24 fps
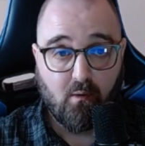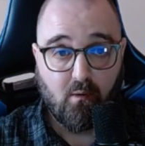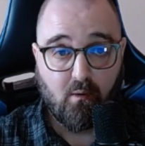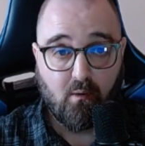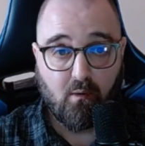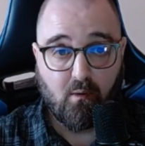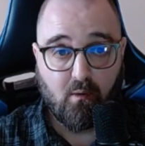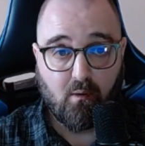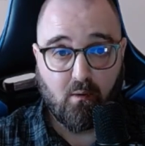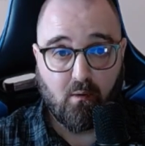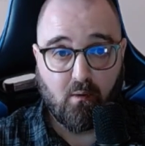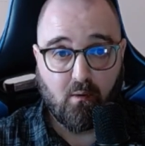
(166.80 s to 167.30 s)

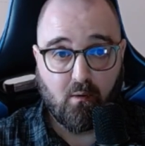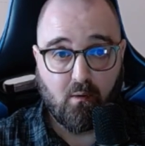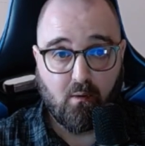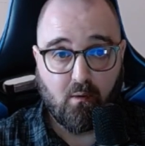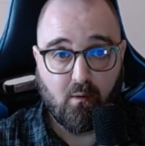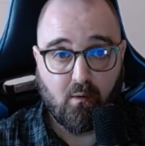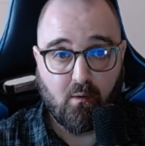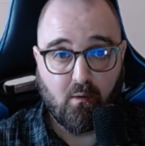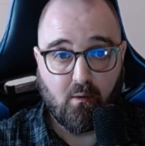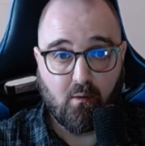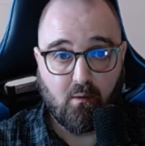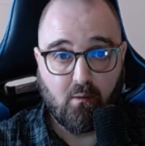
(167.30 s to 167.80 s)

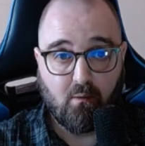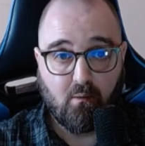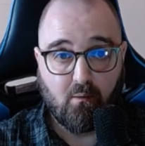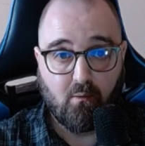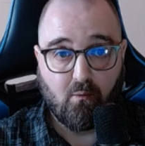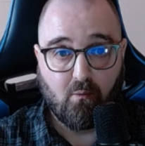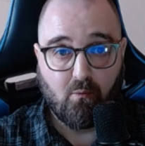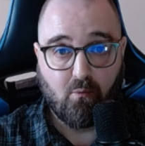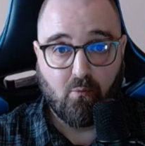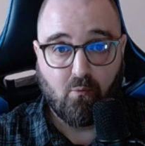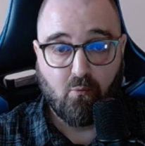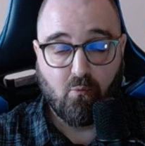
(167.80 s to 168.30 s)
This
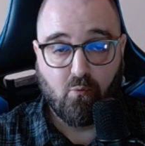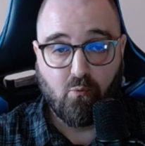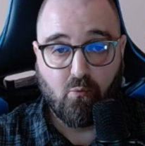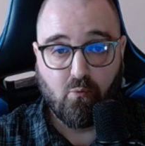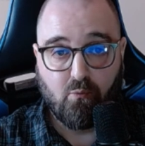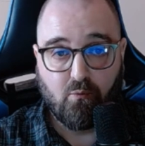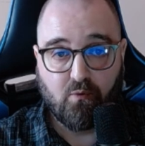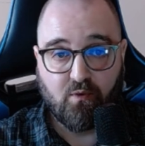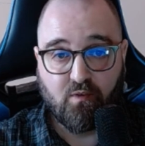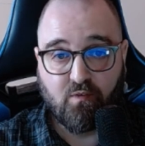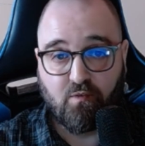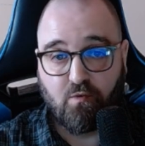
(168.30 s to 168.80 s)

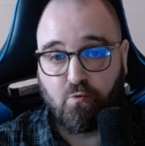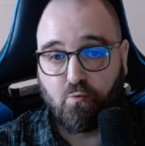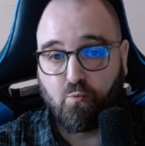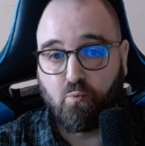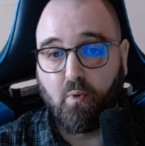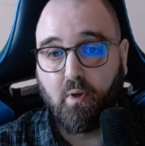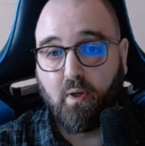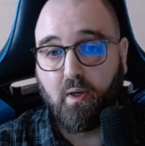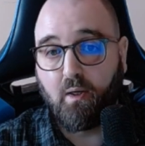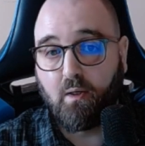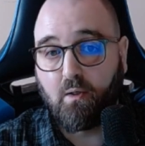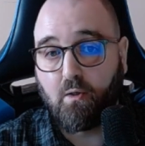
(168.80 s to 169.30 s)
is
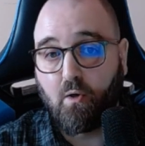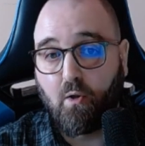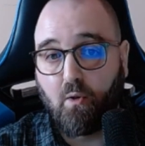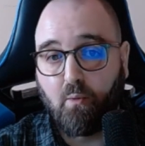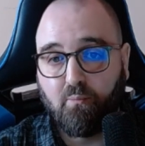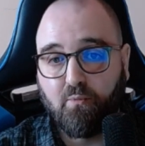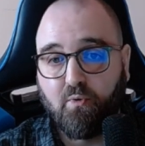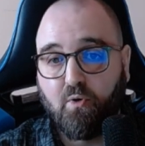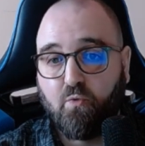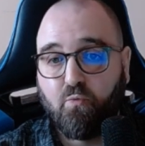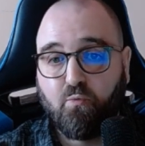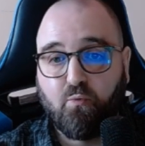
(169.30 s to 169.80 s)
where
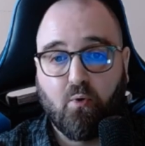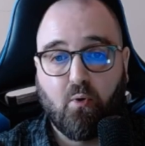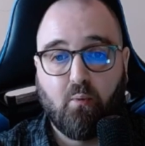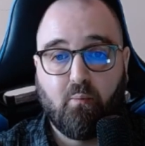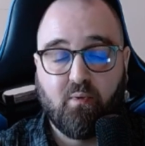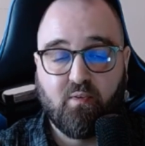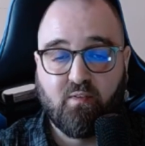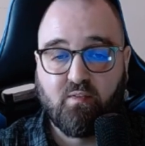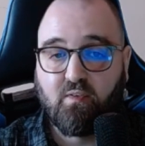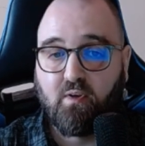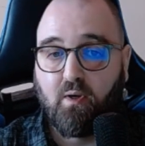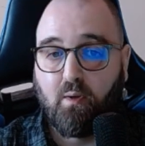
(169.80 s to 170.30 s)
columnar
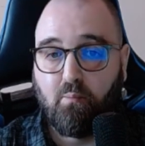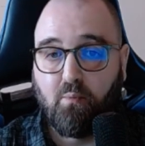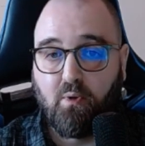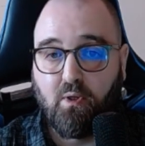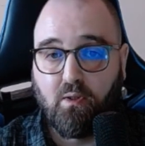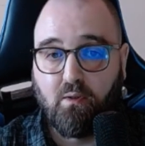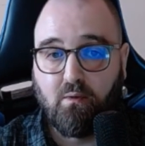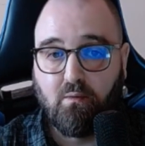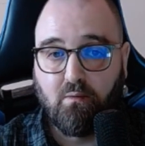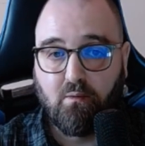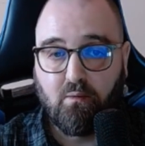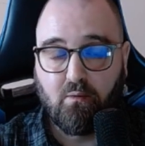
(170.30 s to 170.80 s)
formats come
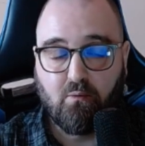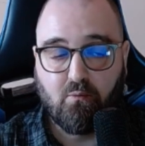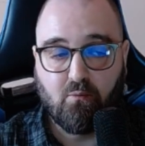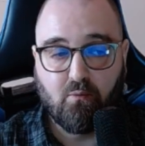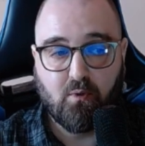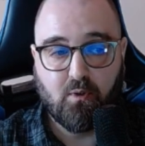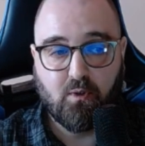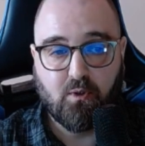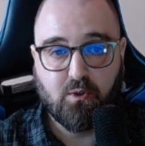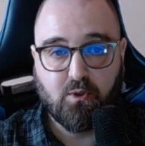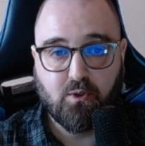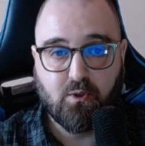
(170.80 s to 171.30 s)
in,
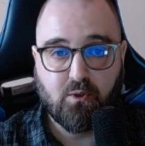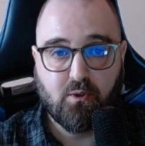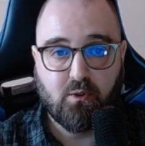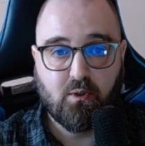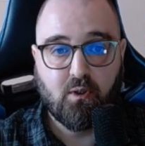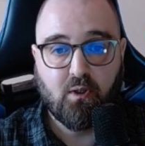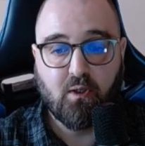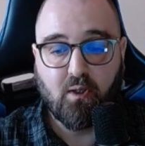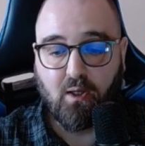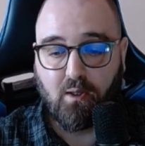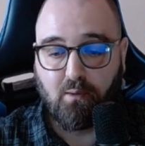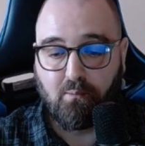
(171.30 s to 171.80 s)
which
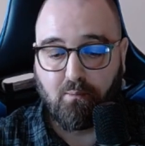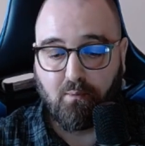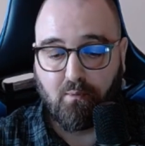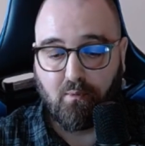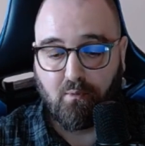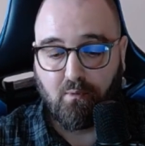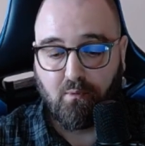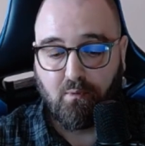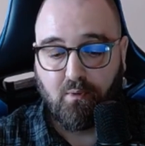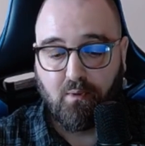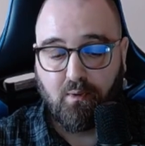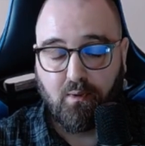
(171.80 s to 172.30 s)

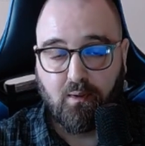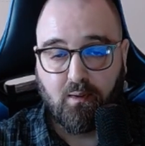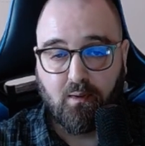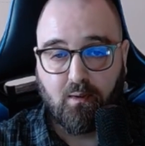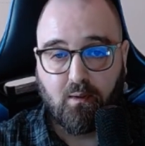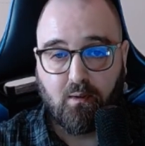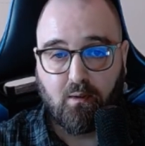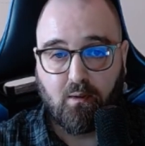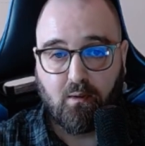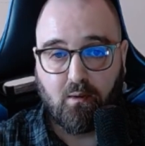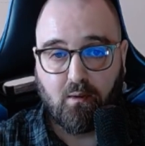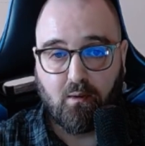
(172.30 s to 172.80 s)
enable
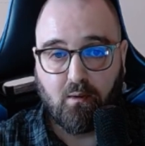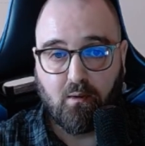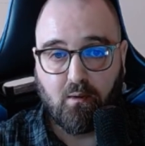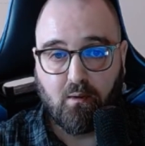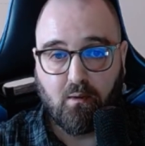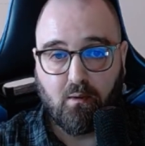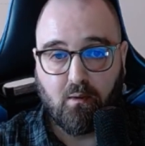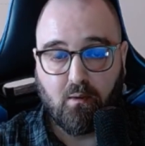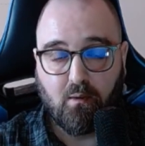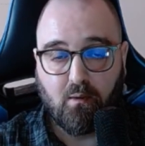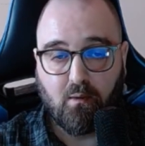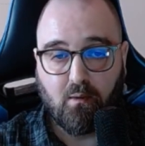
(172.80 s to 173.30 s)

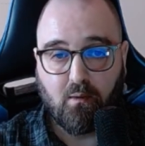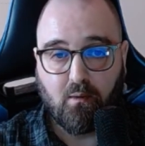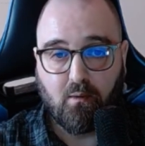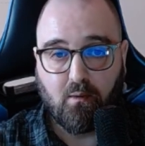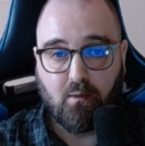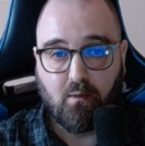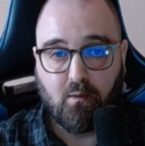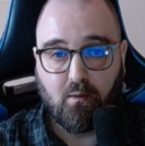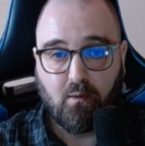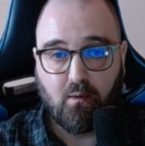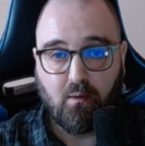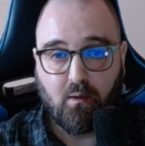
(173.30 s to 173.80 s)

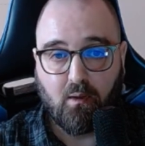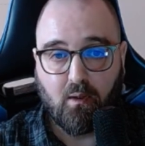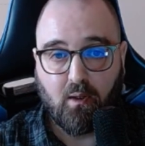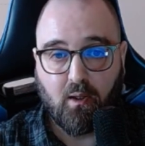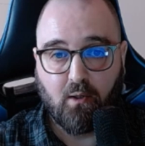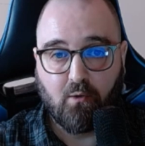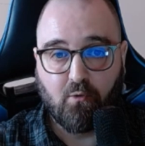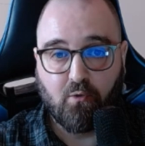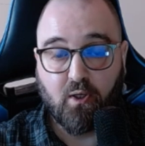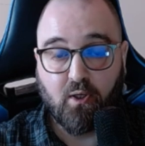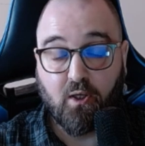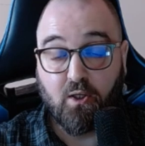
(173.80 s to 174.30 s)

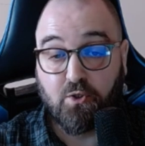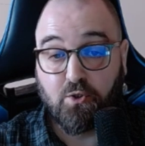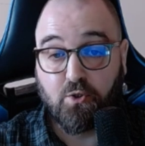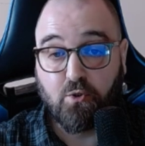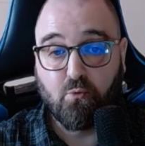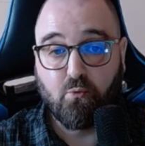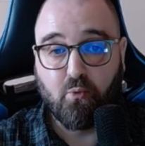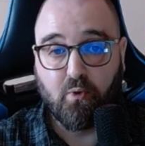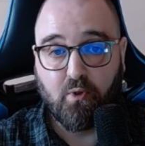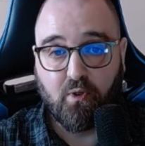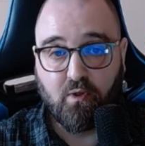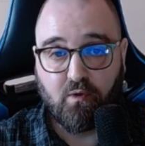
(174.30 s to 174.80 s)
aggregation
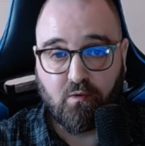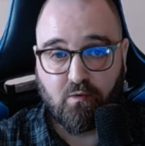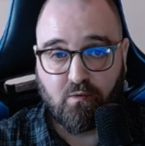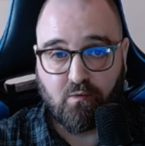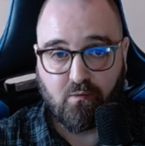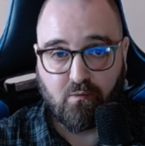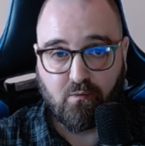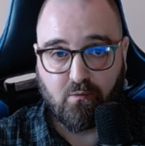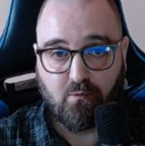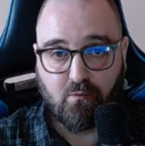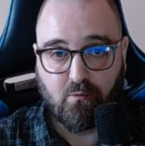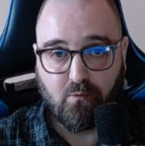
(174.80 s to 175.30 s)

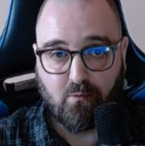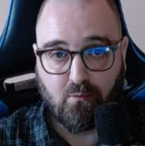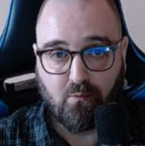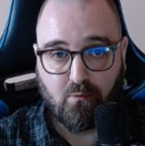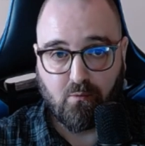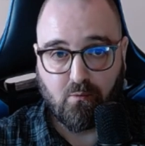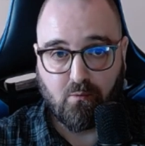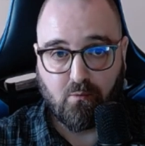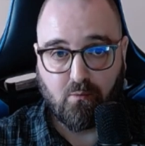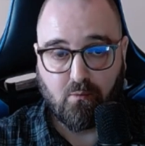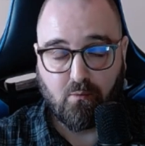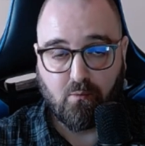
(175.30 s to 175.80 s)
queries
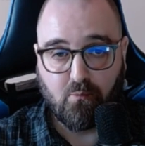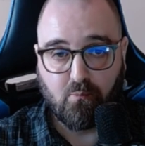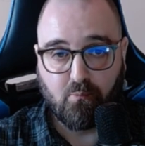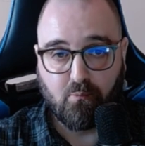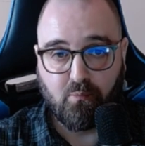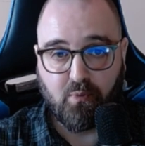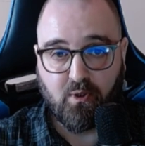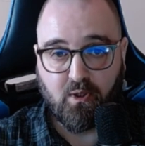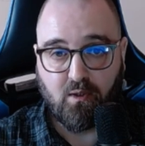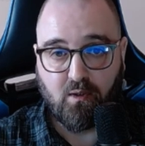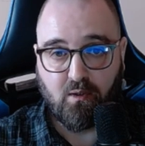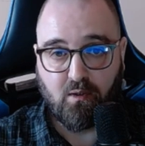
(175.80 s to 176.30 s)
to
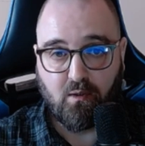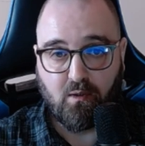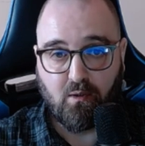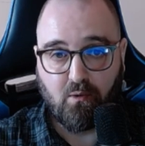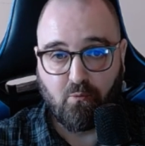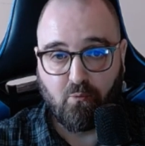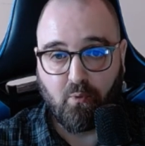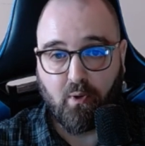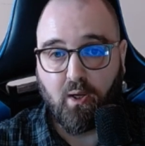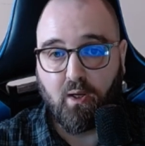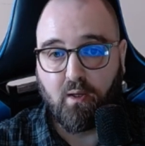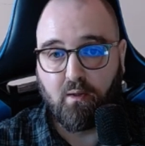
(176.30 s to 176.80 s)
be
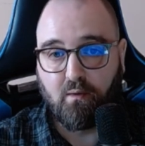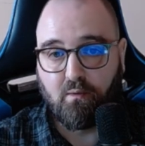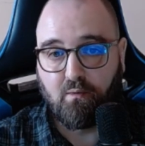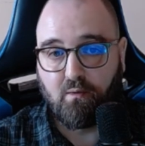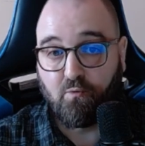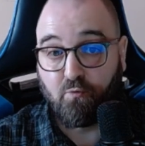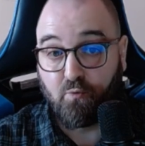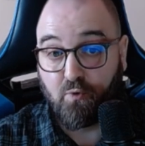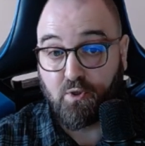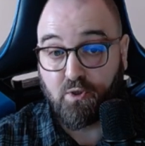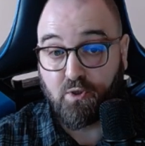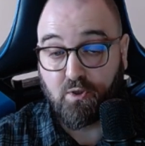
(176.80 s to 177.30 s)
ran
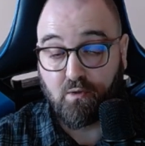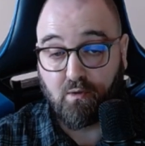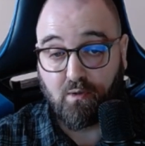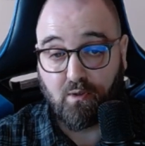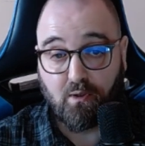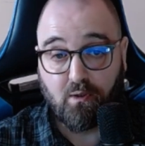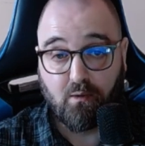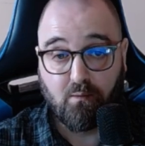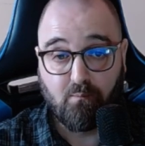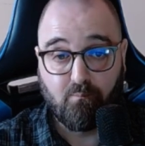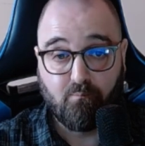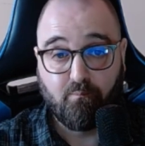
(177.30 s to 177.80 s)

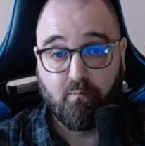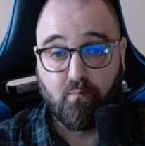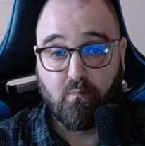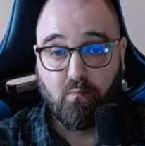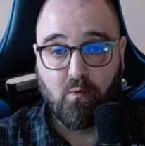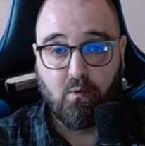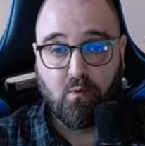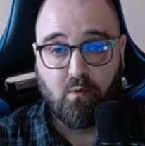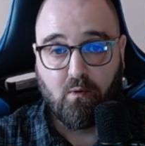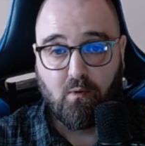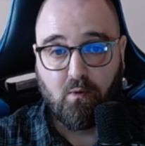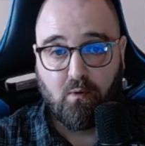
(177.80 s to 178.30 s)
efficiently.
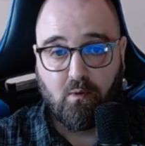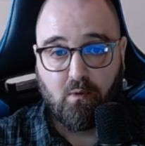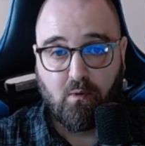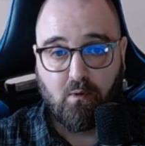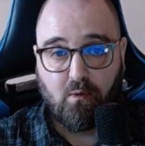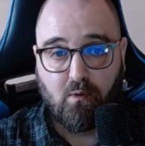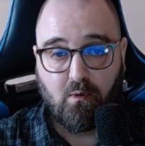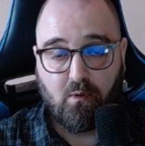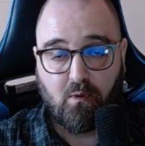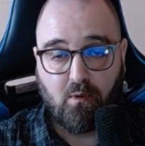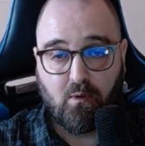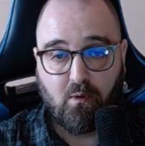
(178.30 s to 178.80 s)

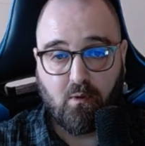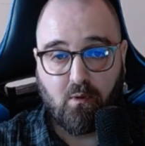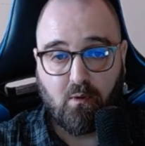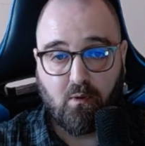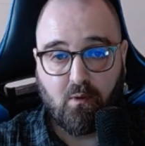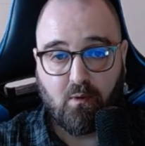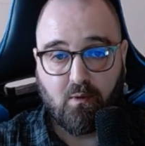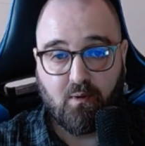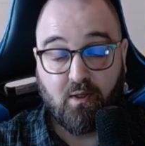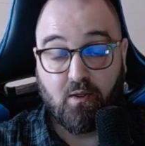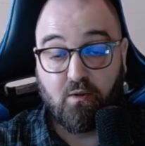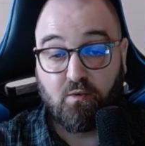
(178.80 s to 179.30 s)

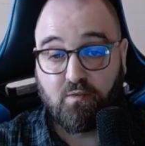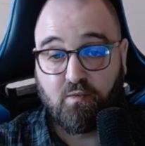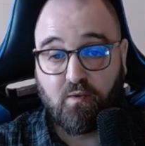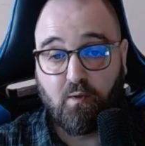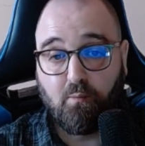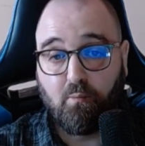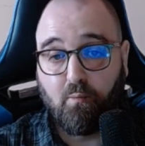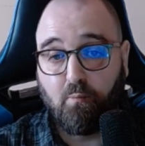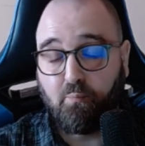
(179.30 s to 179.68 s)
There is table